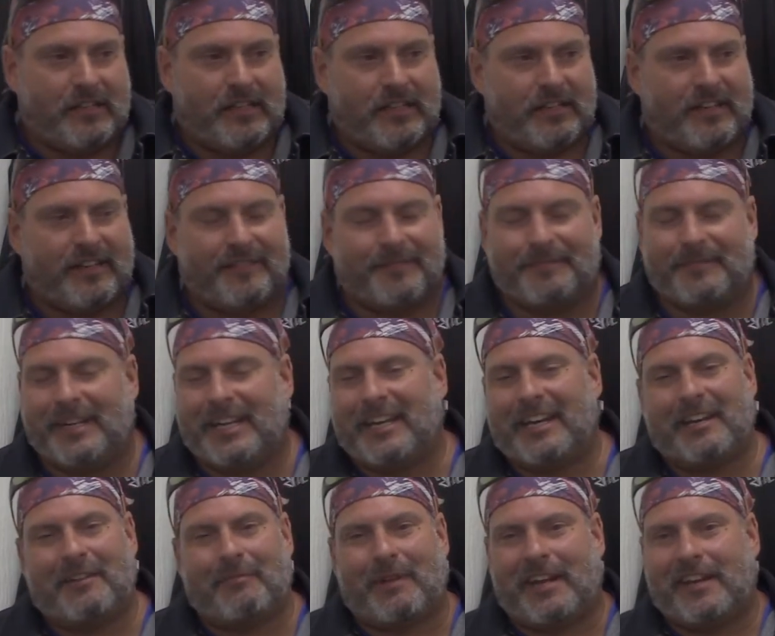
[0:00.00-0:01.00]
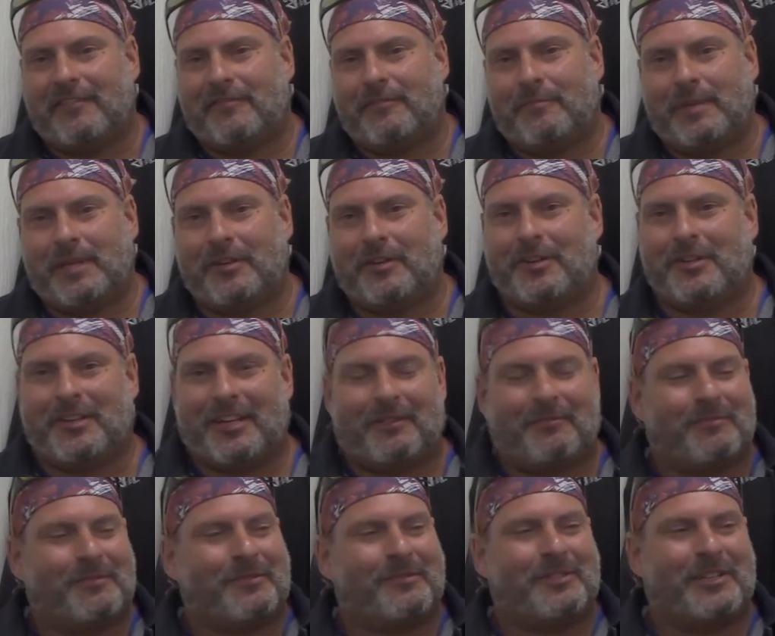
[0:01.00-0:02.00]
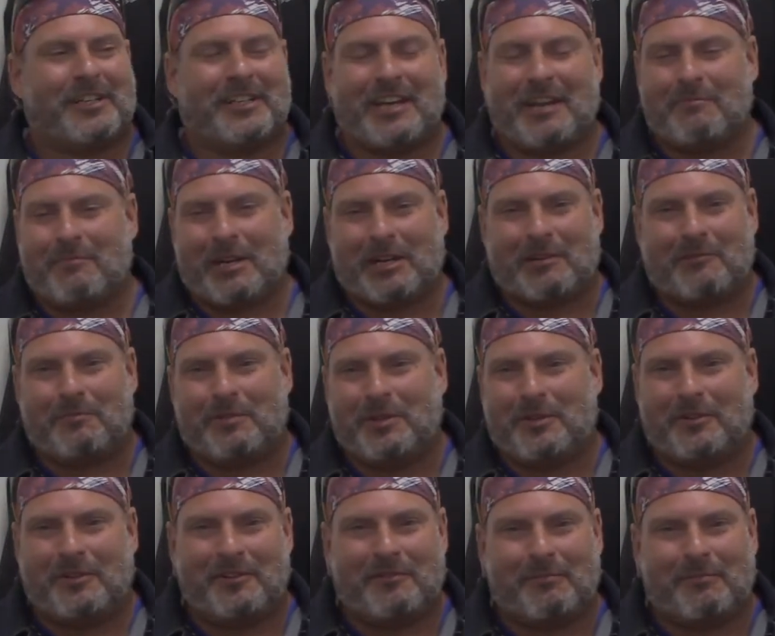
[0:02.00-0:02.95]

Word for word: It, and it might even be. I'm looking at my computer.